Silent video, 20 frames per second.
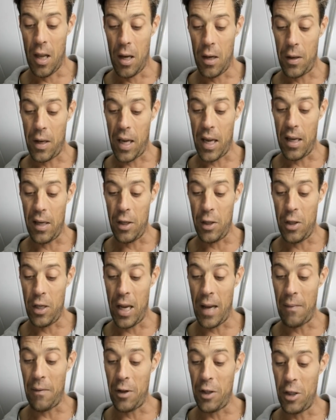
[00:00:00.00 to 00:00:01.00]
Okay, you
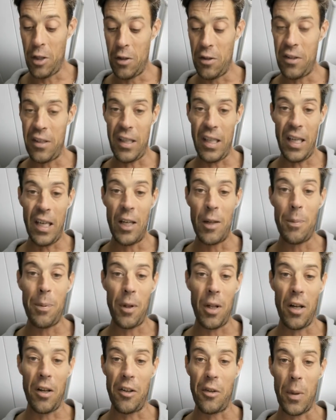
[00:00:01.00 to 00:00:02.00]
never use
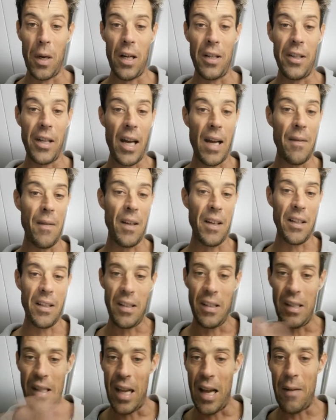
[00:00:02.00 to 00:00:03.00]
earplugs while
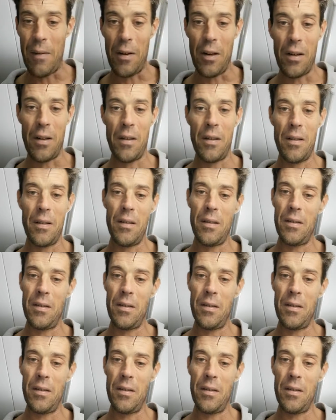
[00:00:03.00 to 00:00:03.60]
diving. Never.